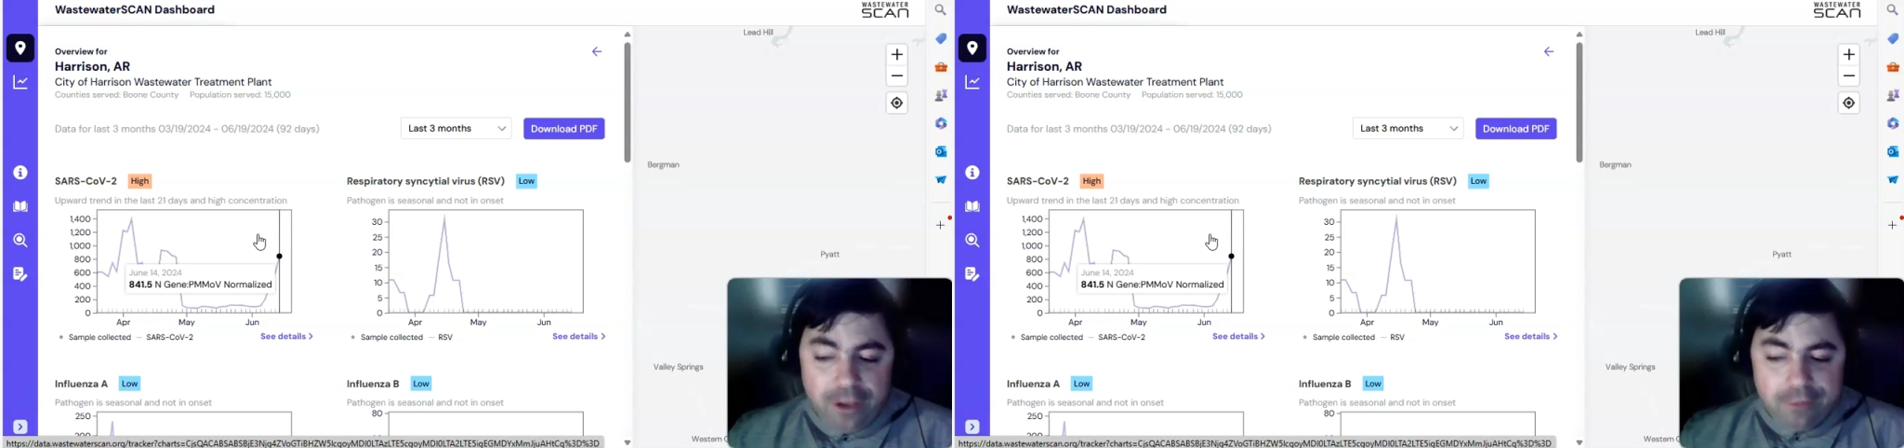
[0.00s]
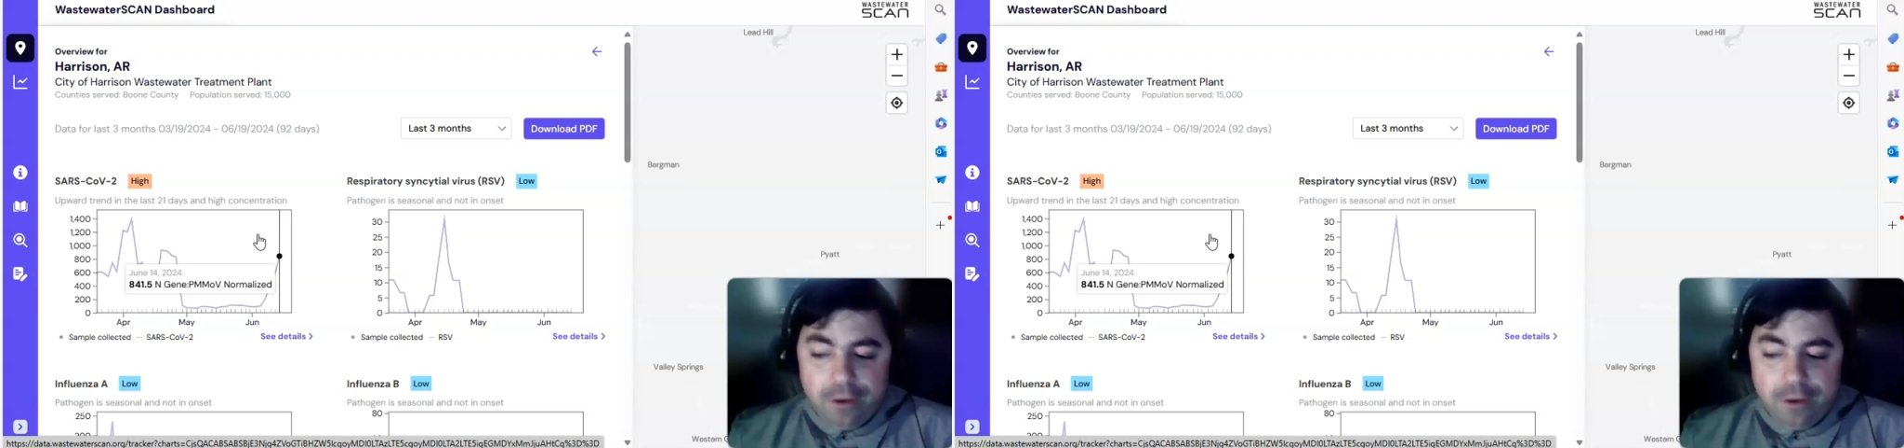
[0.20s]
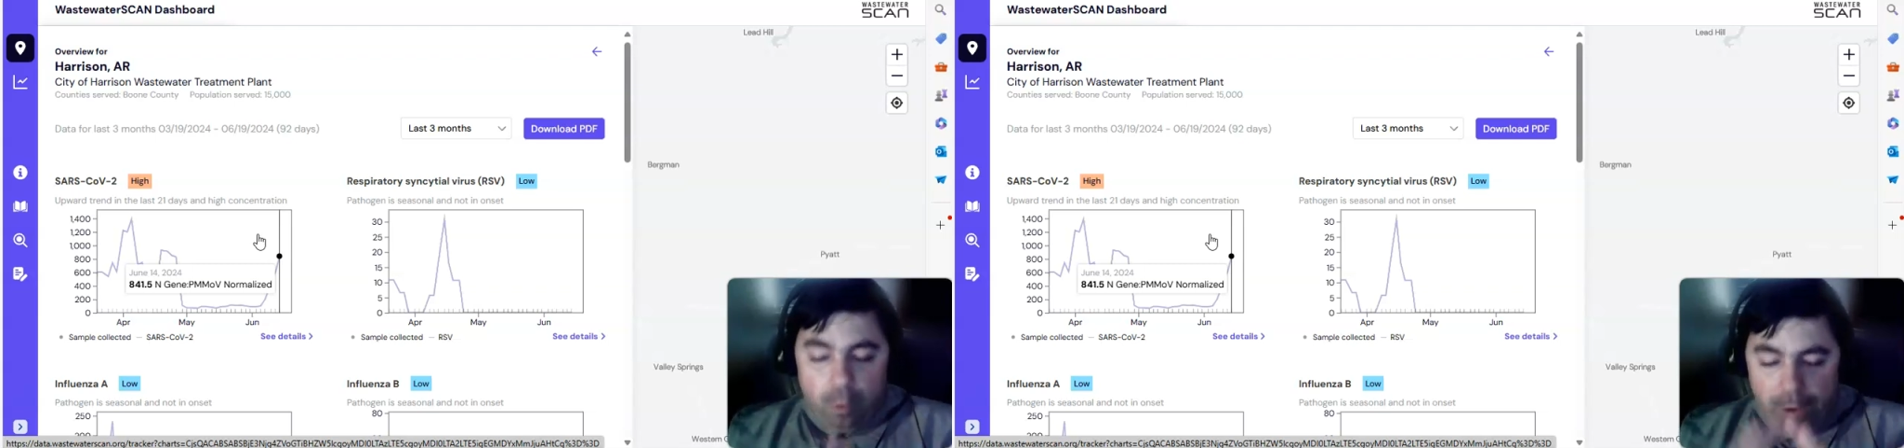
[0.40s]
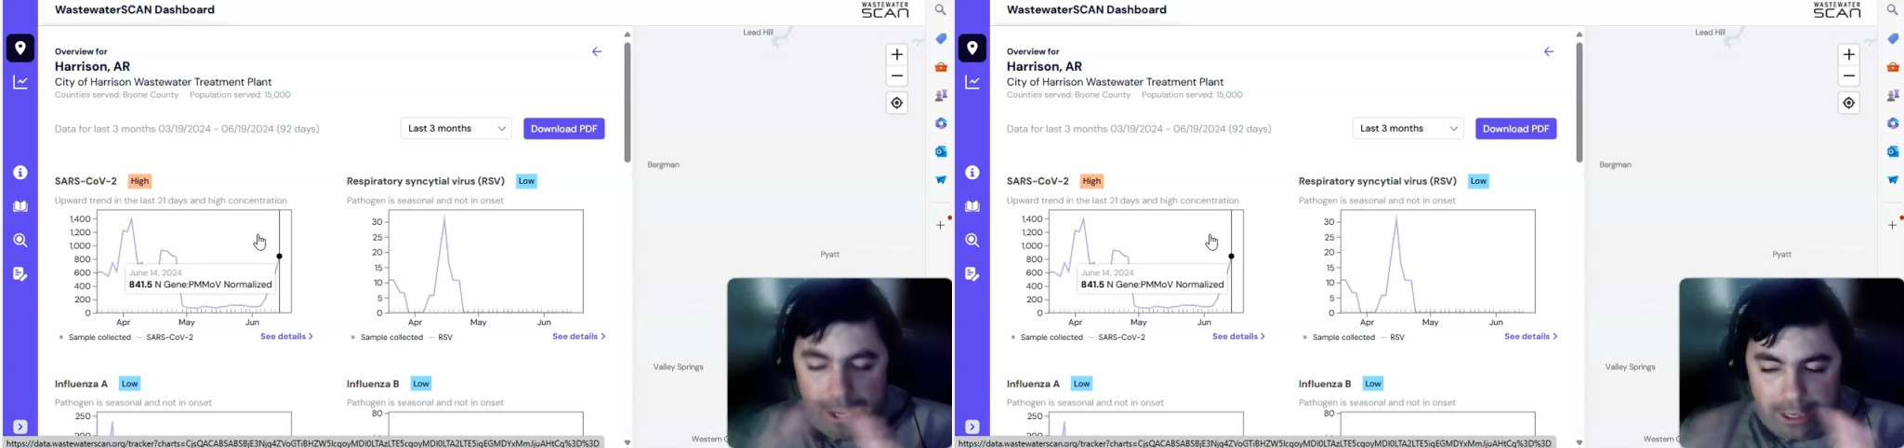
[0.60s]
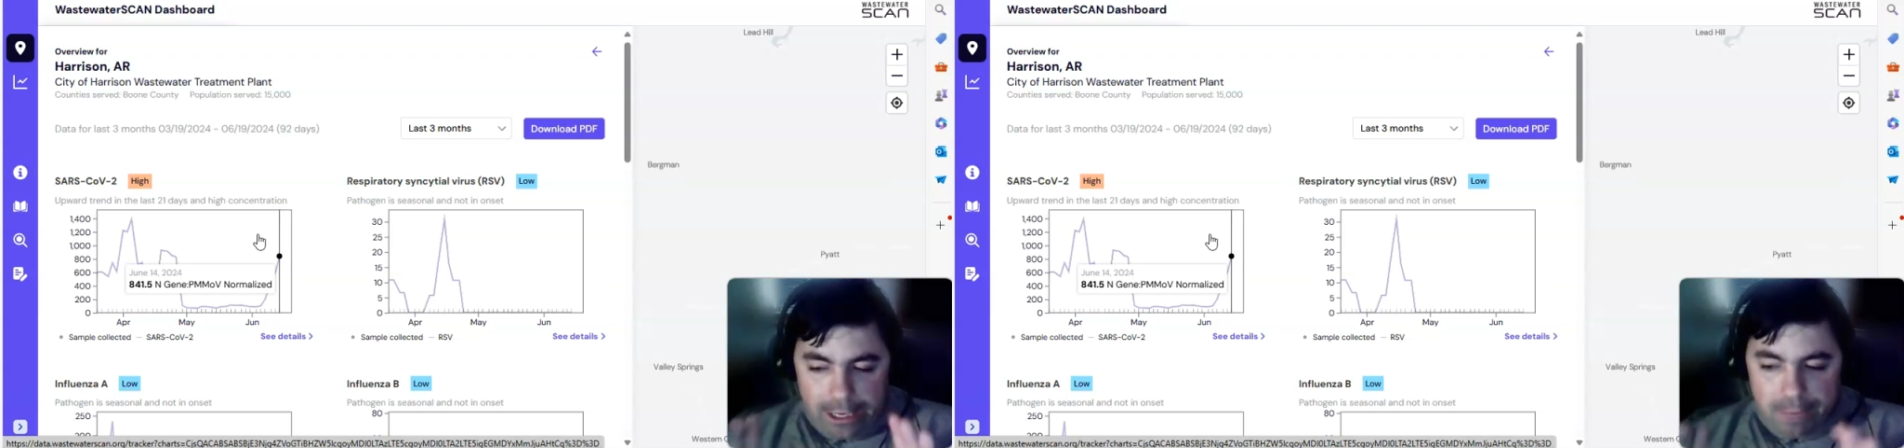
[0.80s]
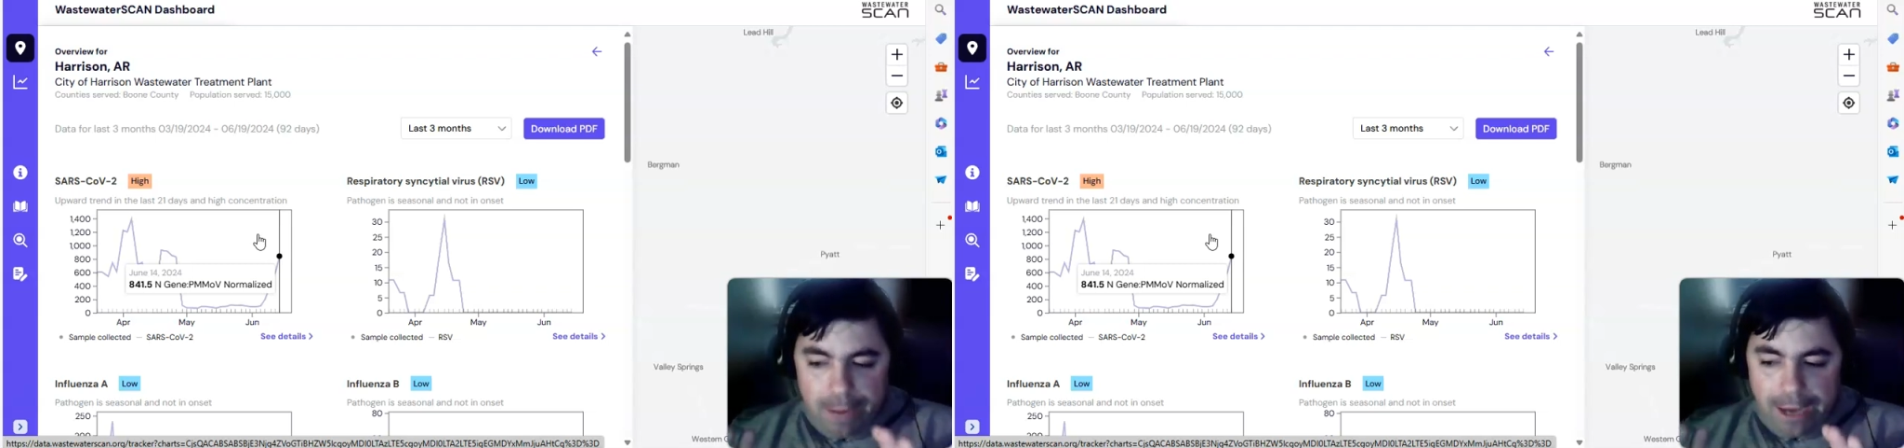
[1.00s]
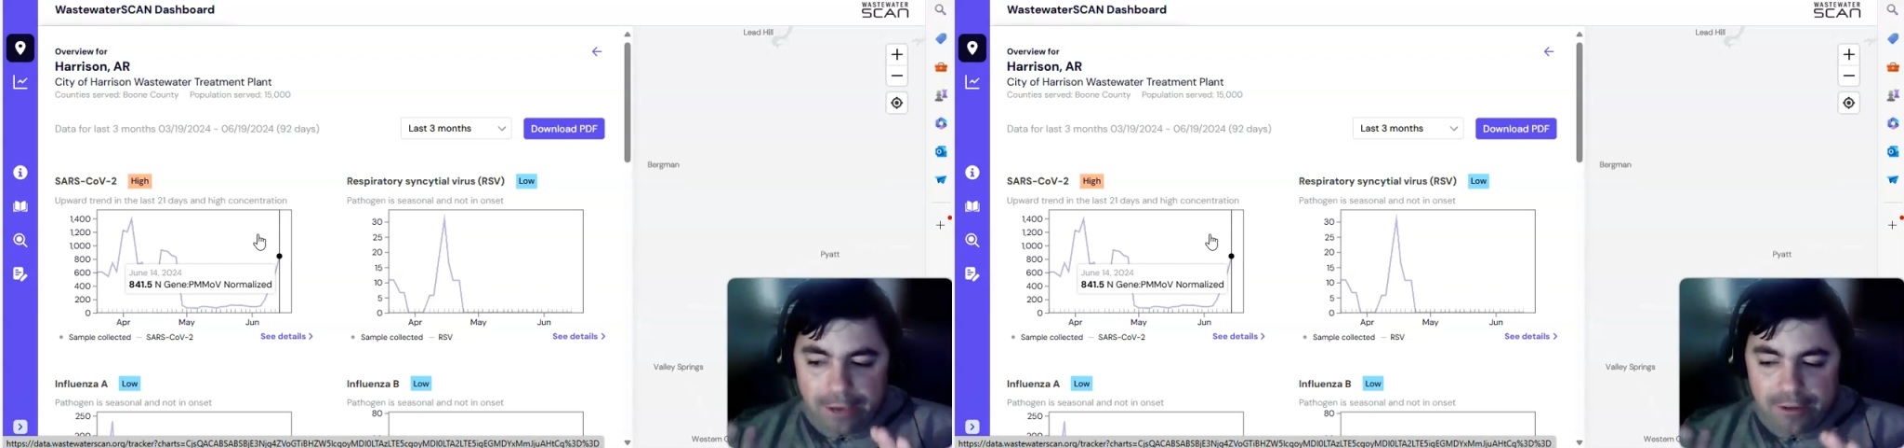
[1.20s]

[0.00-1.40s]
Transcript: and we're not going to get back